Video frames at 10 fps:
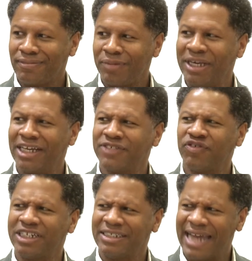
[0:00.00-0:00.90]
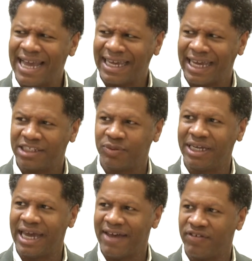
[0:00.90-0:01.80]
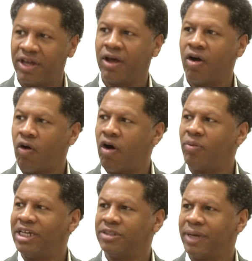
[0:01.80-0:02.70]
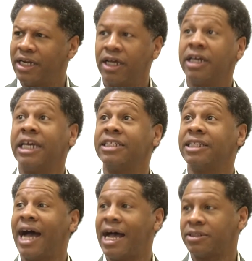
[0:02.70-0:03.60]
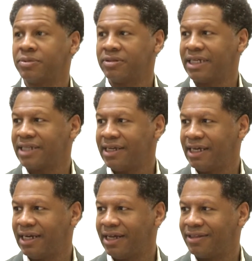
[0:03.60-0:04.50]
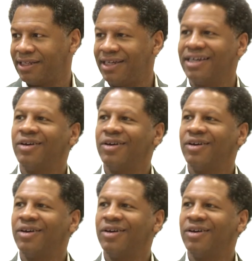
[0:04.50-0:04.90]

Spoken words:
because for decades we have always made it, get to the hospital, that's how you get healthy.